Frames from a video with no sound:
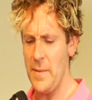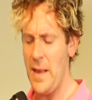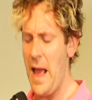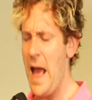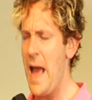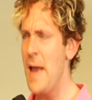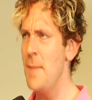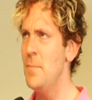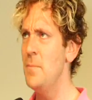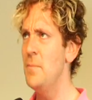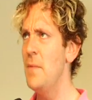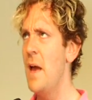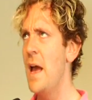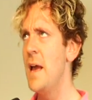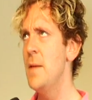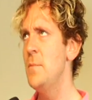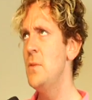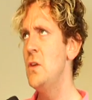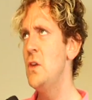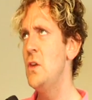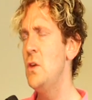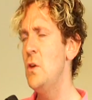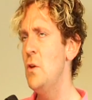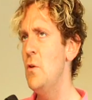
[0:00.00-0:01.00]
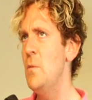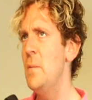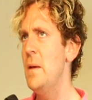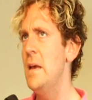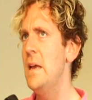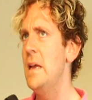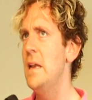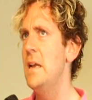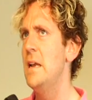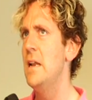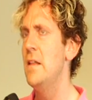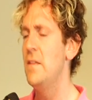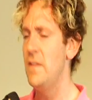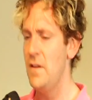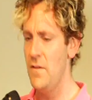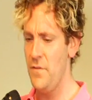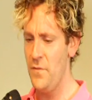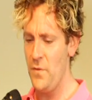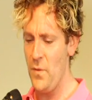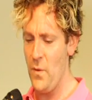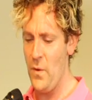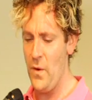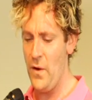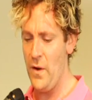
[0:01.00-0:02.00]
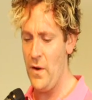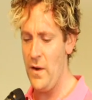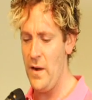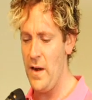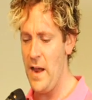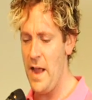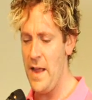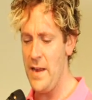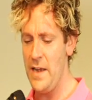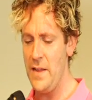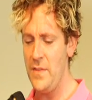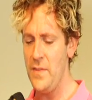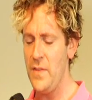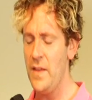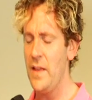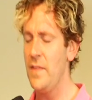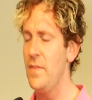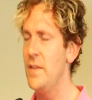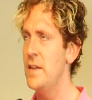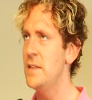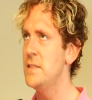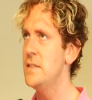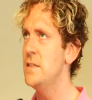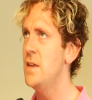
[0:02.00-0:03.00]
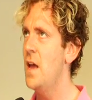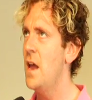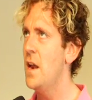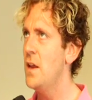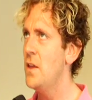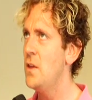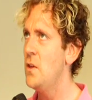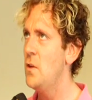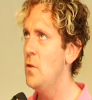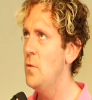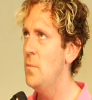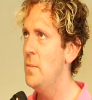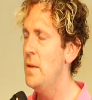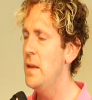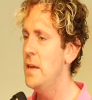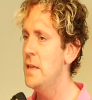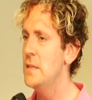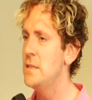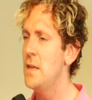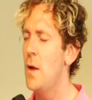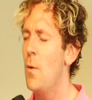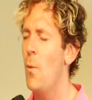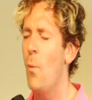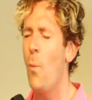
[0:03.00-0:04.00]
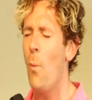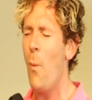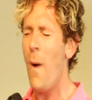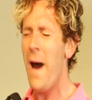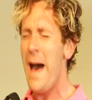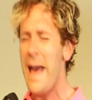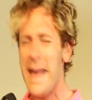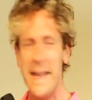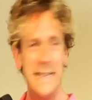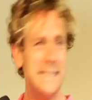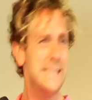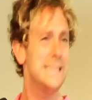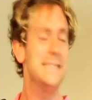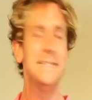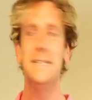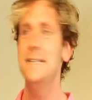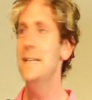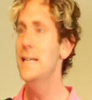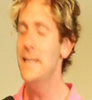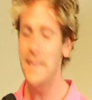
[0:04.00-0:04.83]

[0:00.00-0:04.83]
I'm human. Therefore, anything that's not a human is what?